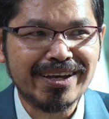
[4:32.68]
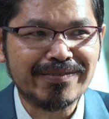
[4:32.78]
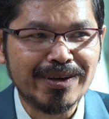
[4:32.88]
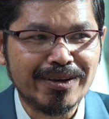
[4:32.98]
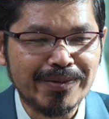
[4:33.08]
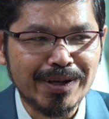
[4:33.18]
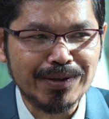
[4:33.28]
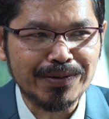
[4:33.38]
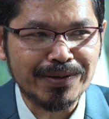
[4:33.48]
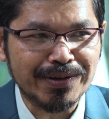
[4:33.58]
uh,
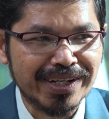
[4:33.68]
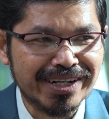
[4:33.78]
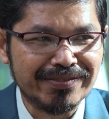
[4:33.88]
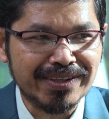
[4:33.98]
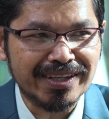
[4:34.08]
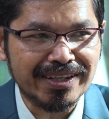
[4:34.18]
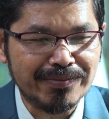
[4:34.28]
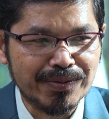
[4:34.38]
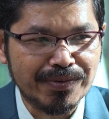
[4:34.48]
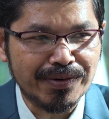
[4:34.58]
perhaps you know that we
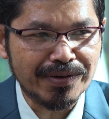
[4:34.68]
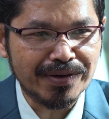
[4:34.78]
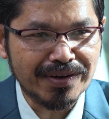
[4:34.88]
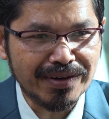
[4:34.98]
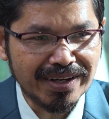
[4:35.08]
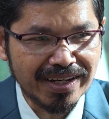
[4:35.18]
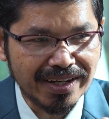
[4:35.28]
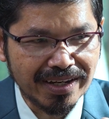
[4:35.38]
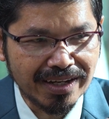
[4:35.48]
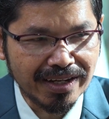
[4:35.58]
before
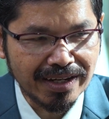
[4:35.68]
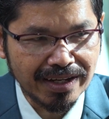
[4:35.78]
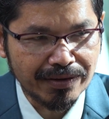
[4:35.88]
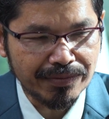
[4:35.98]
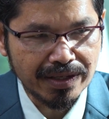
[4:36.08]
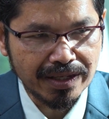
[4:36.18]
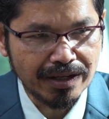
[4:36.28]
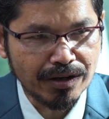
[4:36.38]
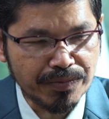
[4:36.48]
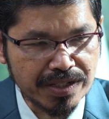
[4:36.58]
uh,
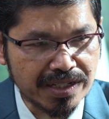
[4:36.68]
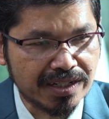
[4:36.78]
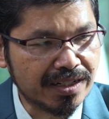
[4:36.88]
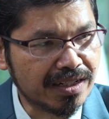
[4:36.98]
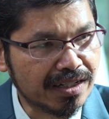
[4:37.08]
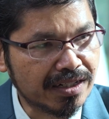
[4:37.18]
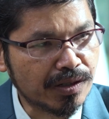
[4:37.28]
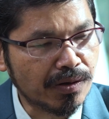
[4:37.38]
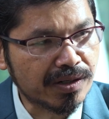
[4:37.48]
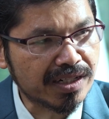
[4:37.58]
we officiate the
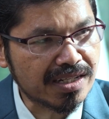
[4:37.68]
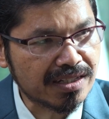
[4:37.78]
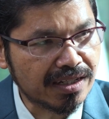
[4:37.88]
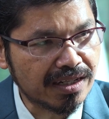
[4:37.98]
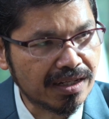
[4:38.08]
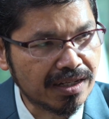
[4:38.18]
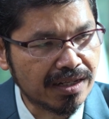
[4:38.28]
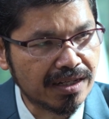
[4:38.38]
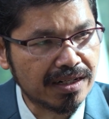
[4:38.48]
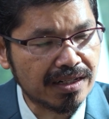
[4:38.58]
the congress
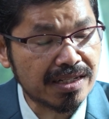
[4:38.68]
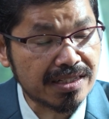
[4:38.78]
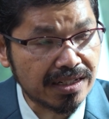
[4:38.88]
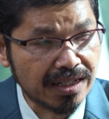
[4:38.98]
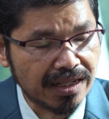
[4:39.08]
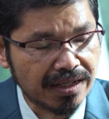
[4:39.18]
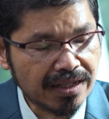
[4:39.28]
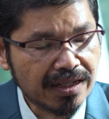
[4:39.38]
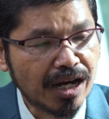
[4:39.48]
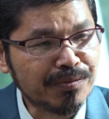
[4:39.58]
uh, yesterday
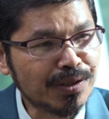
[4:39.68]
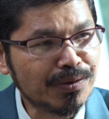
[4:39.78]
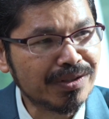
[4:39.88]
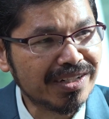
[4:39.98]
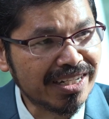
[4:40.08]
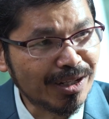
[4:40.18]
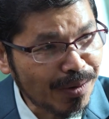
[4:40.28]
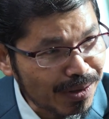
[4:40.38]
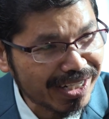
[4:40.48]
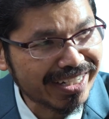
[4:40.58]
afternoon. In the
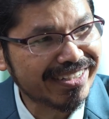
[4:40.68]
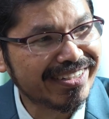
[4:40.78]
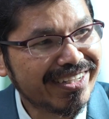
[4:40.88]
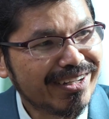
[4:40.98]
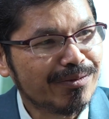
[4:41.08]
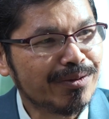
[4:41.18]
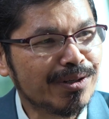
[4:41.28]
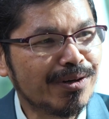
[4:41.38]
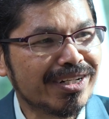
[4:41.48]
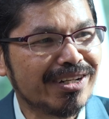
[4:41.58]
morning,
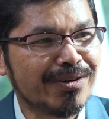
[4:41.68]
we got a